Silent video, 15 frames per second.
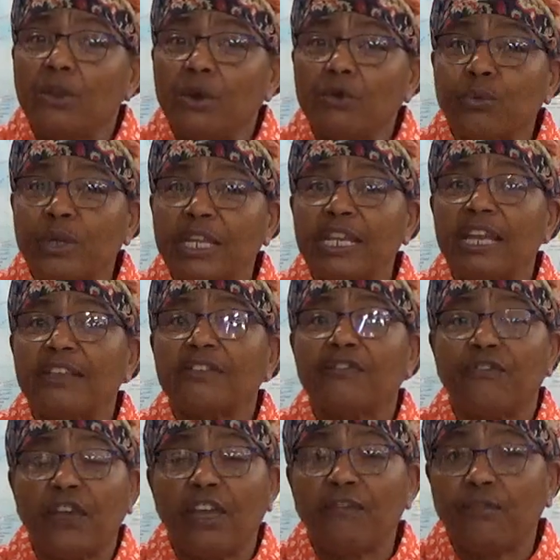knows when he
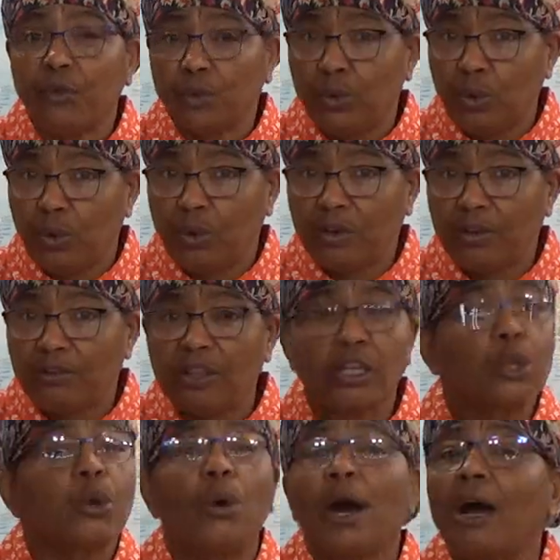has faithful daughters that
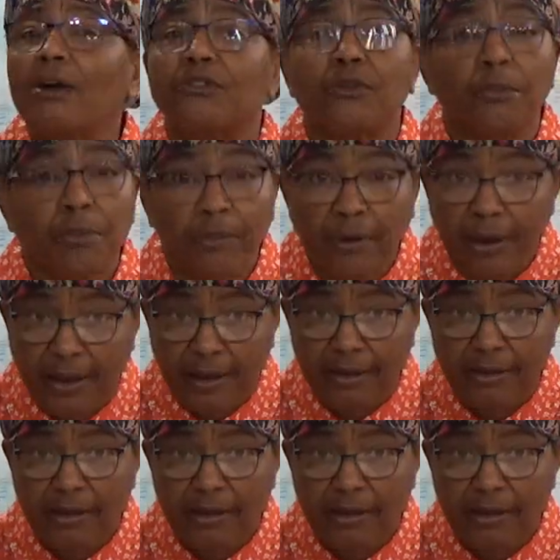know how to pray.